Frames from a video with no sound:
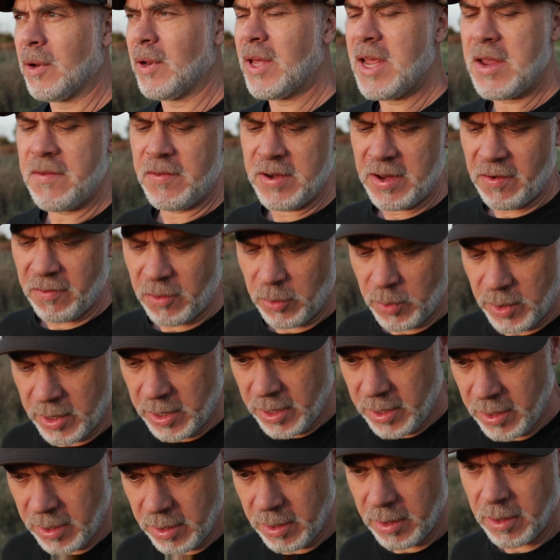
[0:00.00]
Evening
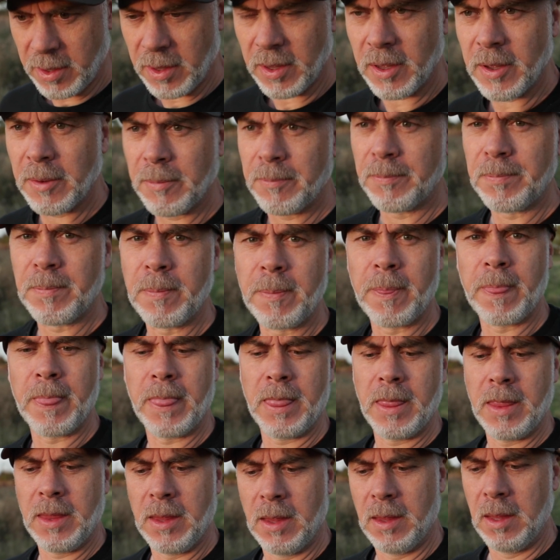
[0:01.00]
everyone.
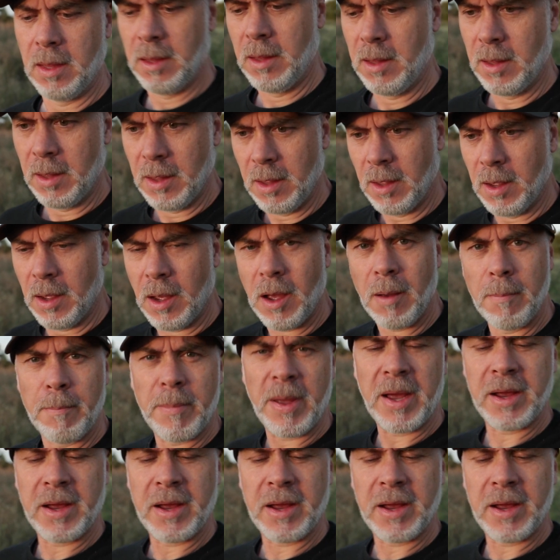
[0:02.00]
I'm